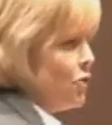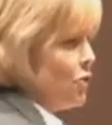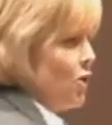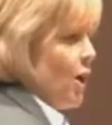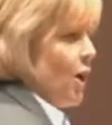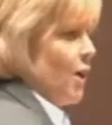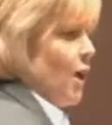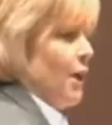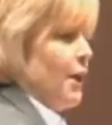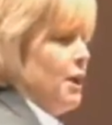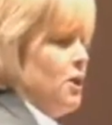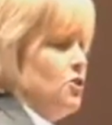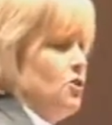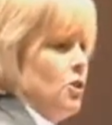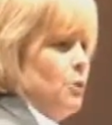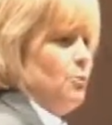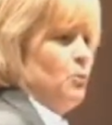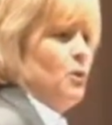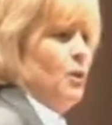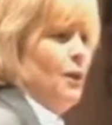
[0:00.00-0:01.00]
Sinai,
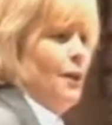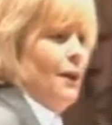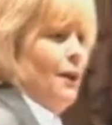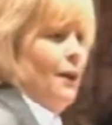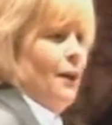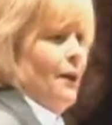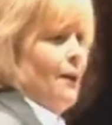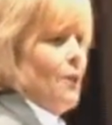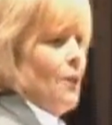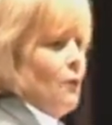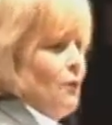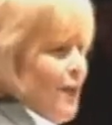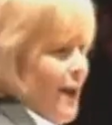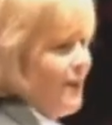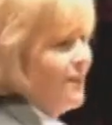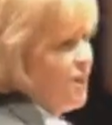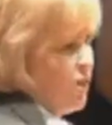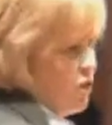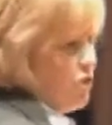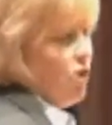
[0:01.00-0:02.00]
Egypt. The
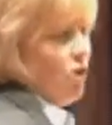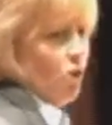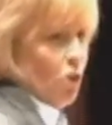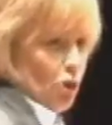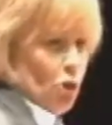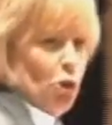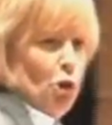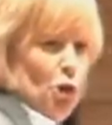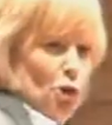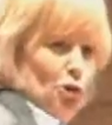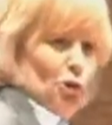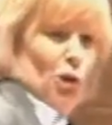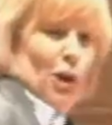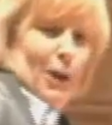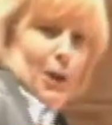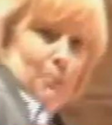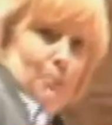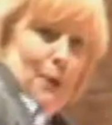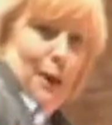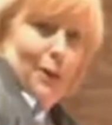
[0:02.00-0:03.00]
fact that Jesus looks like
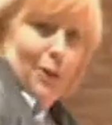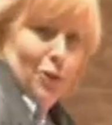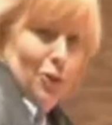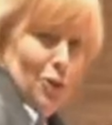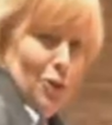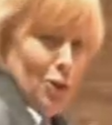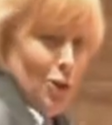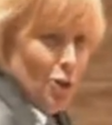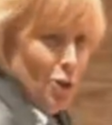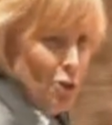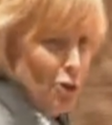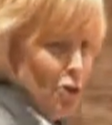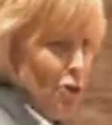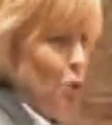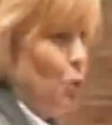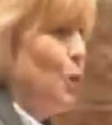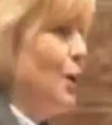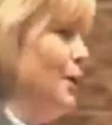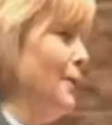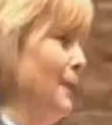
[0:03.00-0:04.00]
a Palestinian Jew,
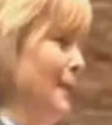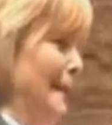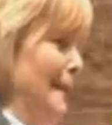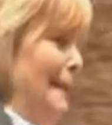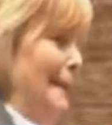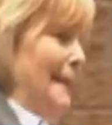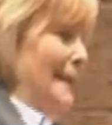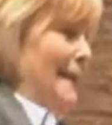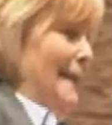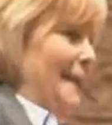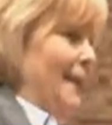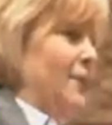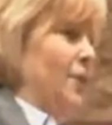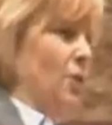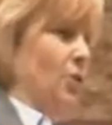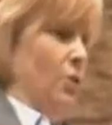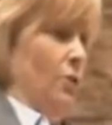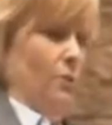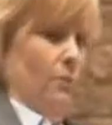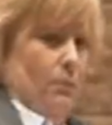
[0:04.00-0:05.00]
well, he
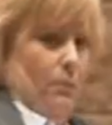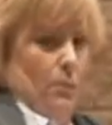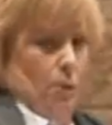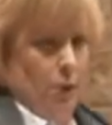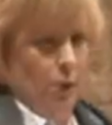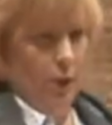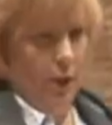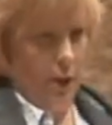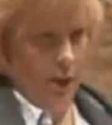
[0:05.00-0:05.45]
doesn't really.